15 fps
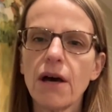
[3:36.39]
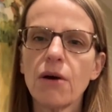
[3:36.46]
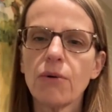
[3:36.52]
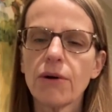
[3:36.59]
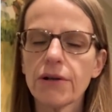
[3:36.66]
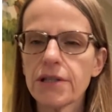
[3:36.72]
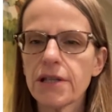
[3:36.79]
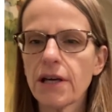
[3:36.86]

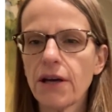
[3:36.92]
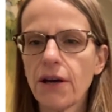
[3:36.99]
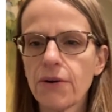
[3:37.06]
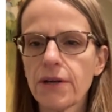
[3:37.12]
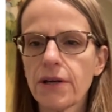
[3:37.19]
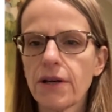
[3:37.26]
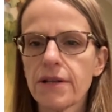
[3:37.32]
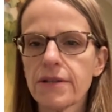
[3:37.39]
What are the
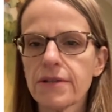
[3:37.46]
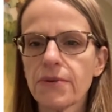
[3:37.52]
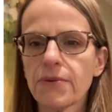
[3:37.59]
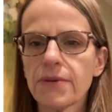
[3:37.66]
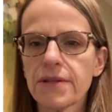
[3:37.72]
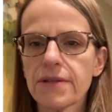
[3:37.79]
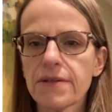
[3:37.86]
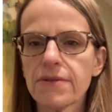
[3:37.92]
accounting
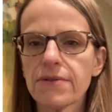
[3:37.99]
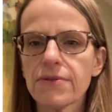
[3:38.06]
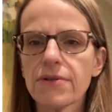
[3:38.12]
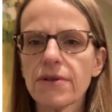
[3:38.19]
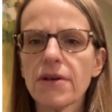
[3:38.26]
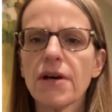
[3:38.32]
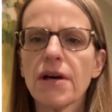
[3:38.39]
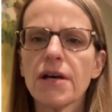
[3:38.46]
consequences?
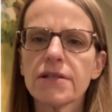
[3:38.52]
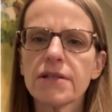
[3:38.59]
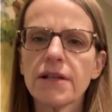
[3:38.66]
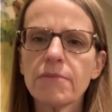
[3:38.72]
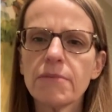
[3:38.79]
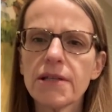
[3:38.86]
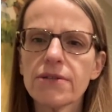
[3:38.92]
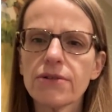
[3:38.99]
So
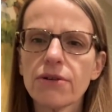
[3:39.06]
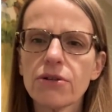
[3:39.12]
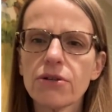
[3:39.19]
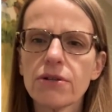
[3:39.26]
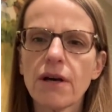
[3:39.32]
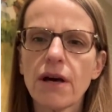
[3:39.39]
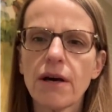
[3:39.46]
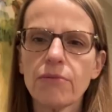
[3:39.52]
let me
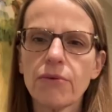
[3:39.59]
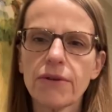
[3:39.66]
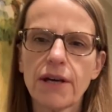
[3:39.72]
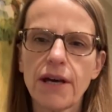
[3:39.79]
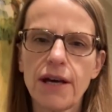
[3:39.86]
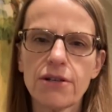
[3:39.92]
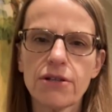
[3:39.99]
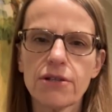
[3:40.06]
start with
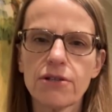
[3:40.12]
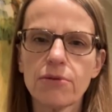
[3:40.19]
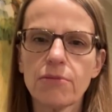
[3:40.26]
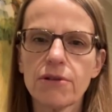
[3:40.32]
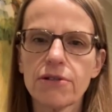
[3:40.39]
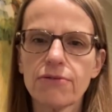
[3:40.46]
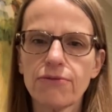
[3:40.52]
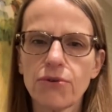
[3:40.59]
cash
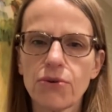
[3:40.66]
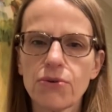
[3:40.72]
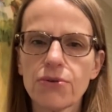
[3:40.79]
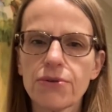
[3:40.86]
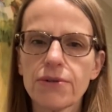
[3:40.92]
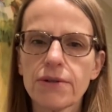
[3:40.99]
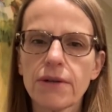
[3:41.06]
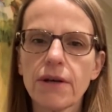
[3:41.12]
instruments
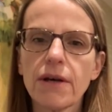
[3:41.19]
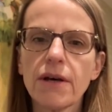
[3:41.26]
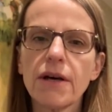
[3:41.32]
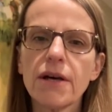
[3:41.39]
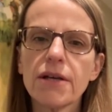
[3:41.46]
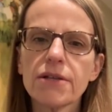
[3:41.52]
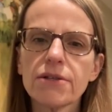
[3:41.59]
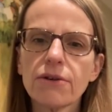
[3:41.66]
first.
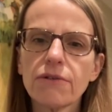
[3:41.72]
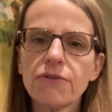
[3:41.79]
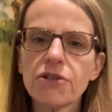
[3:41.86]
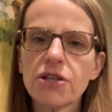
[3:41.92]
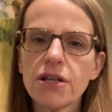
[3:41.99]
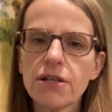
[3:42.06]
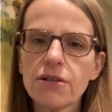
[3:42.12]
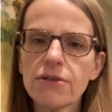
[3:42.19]
So if
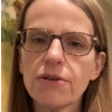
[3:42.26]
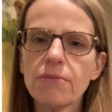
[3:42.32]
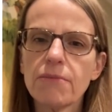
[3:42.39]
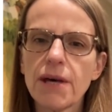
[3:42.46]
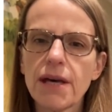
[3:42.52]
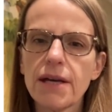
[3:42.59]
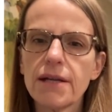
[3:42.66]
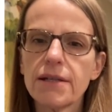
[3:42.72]
changes are
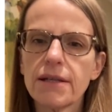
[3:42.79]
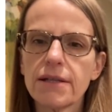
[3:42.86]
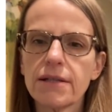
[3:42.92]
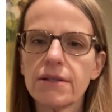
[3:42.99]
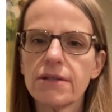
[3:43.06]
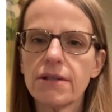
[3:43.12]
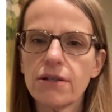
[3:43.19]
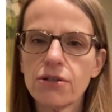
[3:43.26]
made in
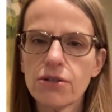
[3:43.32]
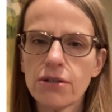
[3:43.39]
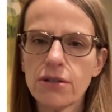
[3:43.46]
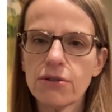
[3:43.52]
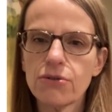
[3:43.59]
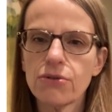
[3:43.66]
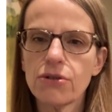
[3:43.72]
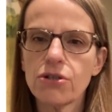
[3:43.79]
addition
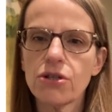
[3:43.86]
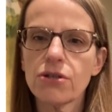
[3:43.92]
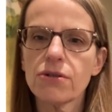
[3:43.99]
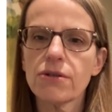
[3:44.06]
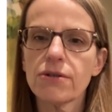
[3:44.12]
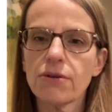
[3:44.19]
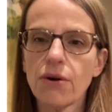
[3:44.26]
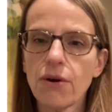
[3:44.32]
to the
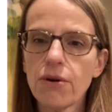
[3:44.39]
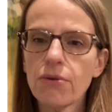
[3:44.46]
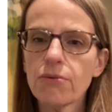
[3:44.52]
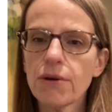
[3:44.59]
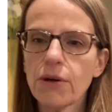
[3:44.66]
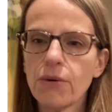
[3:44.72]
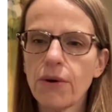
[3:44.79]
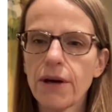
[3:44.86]
changes that are
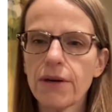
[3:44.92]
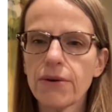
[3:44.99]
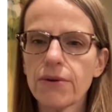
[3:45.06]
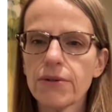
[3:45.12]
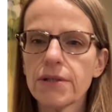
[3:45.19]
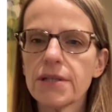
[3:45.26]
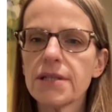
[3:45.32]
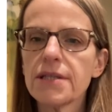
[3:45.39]

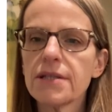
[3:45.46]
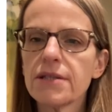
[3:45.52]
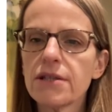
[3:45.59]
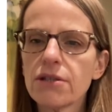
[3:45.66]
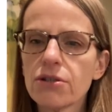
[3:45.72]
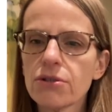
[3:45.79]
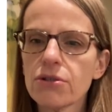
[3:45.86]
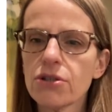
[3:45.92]
required, these
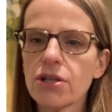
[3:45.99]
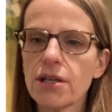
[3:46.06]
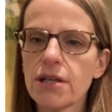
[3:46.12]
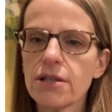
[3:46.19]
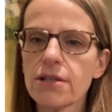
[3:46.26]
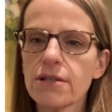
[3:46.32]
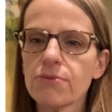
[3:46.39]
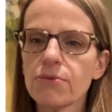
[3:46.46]
additional
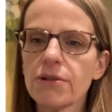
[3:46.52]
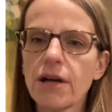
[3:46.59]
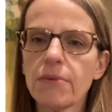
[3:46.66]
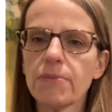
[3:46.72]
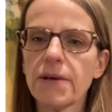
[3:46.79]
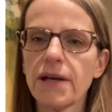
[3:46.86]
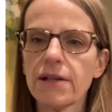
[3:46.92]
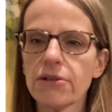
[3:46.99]
changes would not
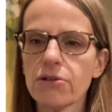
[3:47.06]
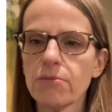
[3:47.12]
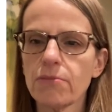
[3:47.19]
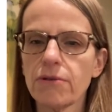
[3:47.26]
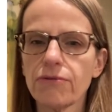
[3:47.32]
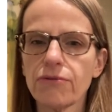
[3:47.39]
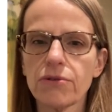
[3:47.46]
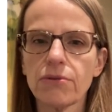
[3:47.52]
be eligible
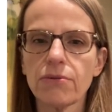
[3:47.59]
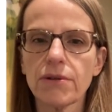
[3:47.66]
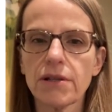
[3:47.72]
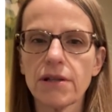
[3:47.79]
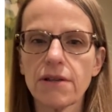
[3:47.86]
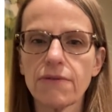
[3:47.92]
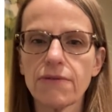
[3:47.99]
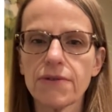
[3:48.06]
for the
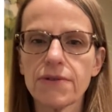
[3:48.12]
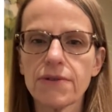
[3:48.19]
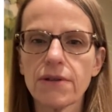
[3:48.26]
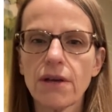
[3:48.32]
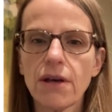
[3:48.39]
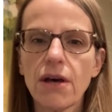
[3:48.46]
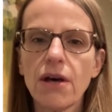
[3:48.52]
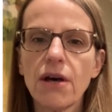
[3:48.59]
reliefs.
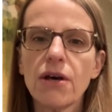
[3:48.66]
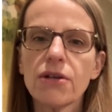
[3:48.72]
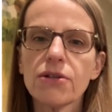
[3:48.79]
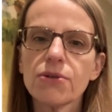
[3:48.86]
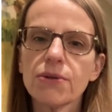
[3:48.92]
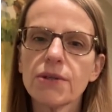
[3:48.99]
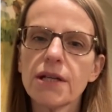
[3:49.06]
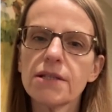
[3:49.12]

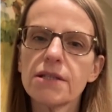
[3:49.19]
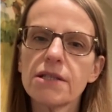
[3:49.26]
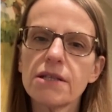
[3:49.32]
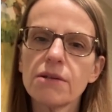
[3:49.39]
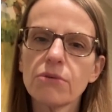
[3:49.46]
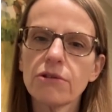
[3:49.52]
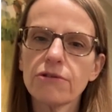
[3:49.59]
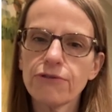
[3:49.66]
So an entity
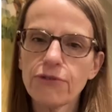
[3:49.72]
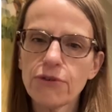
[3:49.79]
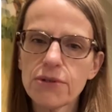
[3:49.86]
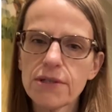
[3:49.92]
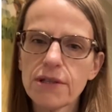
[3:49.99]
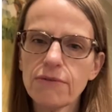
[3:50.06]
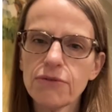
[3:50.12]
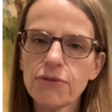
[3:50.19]
will
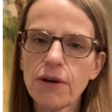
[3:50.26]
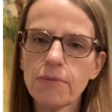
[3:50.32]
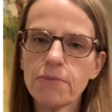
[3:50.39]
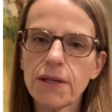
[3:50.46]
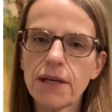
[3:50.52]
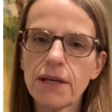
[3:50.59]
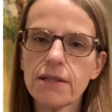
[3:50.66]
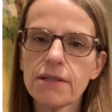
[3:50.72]
first have to
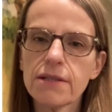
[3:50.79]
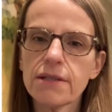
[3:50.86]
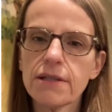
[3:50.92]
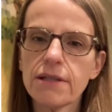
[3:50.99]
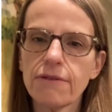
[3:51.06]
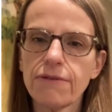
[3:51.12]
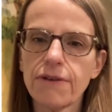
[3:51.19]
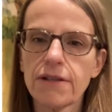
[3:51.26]
update
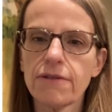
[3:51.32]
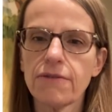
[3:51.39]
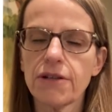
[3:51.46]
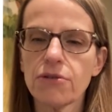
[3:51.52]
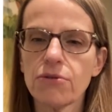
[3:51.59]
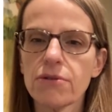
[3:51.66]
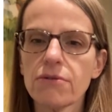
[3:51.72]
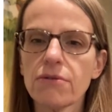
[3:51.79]
the effective
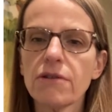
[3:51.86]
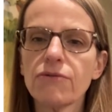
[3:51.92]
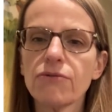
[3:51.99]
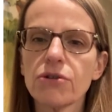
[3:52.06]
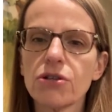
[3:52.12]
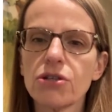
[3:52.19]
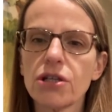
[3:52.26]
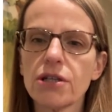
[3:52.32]
interest rate for
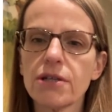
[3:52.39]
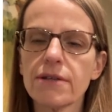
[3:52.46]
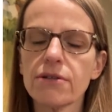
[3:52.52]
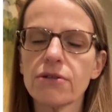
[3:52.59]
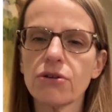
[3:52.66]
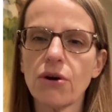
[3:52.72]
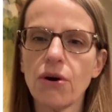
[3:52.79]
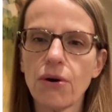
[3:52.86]
the changes
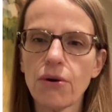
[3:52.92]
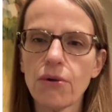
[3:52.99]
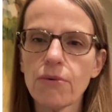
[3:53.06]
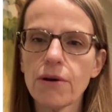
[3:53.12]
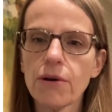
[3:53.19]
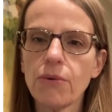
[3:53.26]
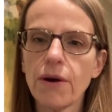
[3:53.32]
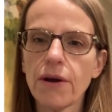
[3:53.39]
that are
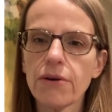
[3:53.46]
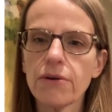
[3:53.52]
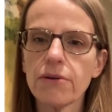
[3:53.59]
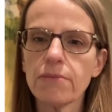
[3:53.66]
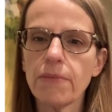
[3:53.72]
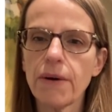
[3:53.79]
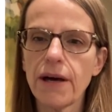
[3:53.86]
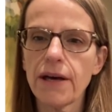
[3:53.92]

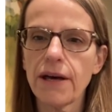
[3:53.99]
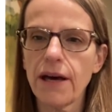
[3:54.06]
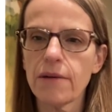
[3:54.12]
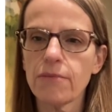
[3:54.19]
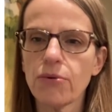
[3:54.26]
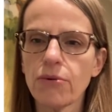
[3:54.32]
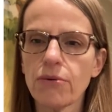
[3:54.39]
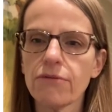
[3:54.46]
required by
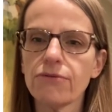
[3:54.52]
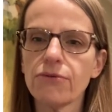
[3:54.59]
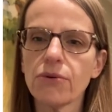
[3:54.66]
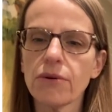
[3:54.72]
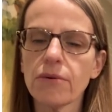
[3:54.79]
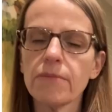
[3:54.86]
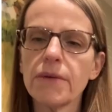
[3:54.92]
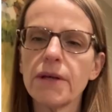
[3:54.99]
IBOR
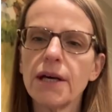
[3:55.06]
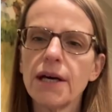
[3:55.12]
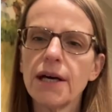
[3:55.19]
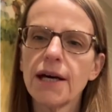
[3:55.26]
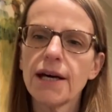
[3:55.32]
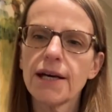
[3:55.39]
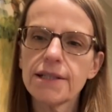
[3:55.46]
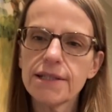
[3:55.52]
reform,
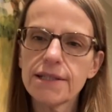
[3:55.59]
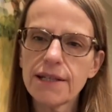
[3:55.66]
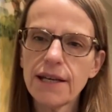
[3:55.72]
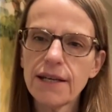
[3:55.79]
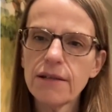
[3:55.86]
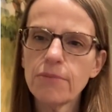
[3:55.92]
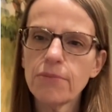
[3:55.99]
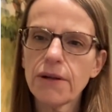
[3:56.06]
and
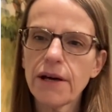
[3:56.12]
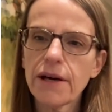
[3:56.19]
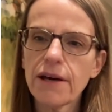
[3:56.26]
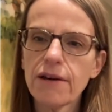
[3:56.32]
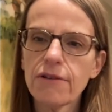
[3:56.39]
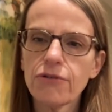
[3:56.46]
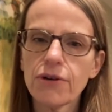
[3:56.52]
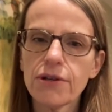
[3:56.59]
then
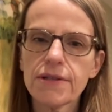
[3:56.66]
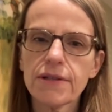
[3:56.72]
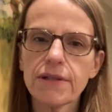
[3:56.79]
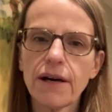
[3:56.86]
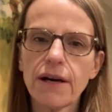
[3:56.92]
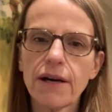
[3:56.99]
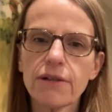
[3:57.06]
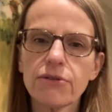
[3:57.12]
apply IFRS
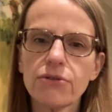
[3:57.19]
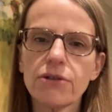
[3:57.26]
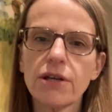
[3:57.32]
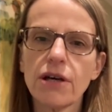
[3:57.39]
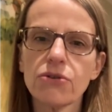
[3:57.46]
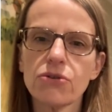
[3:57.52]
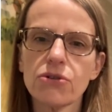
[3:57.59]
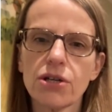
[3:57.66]
9 to the
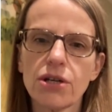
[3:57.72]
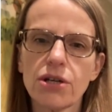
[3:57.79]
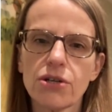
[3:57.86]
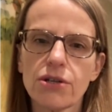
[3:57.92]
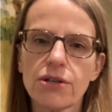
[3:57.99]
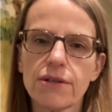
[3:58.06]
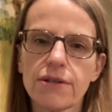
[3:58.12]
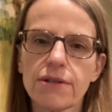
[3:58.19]
other
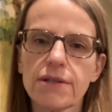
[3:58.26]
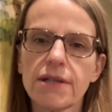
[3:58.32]
changes.